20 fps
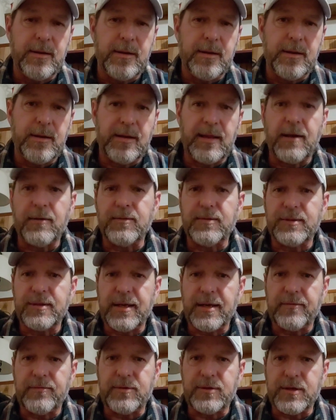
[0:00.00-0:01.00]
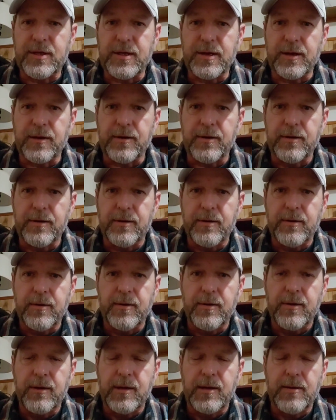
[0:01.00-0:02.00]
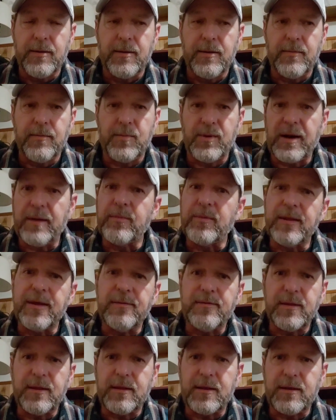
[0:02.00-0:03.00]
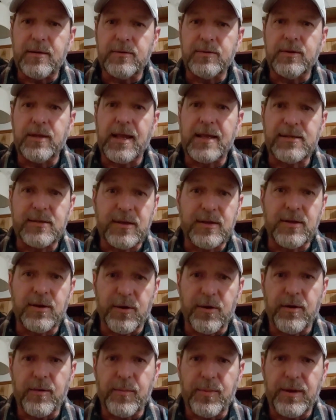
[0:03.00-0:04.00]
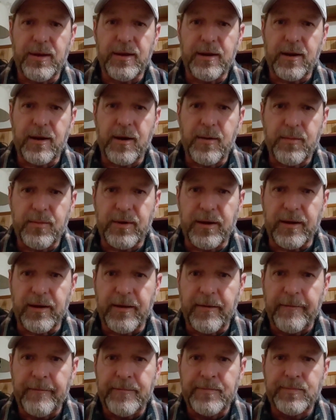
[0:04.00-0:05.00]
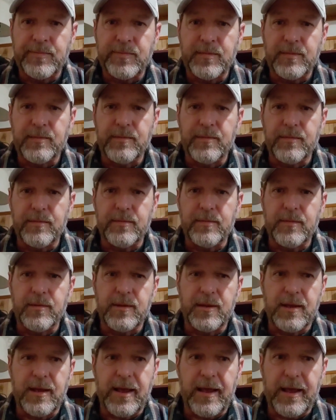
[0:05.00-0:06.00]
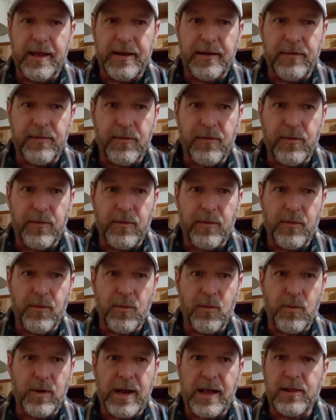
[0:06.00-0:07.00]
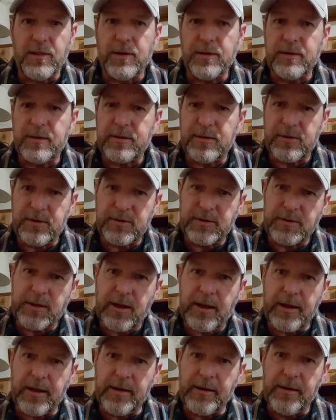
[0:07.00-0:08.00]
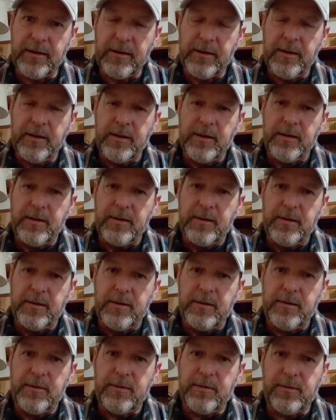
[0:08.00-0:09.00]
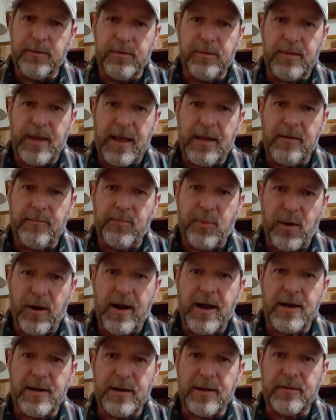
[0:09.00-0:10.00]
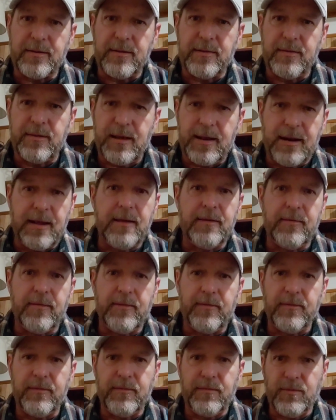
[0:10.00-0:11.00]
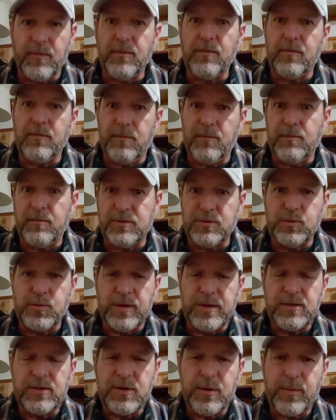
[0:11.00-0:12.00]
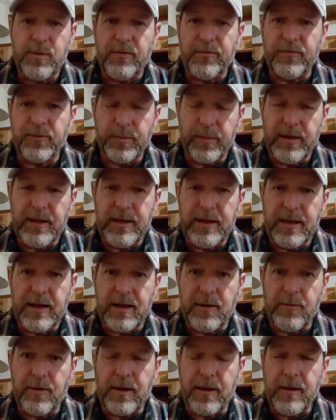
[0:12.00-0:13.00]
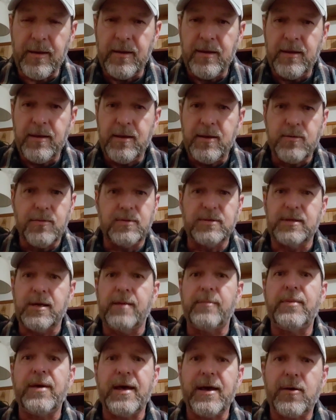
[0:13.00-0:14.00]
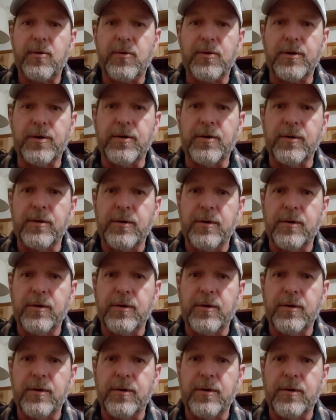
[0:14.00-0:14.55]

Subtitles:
and that was Savage Gear. But I believe that's a European company. And when I looked at their site, that product that was reasonable for me anyway was on back order.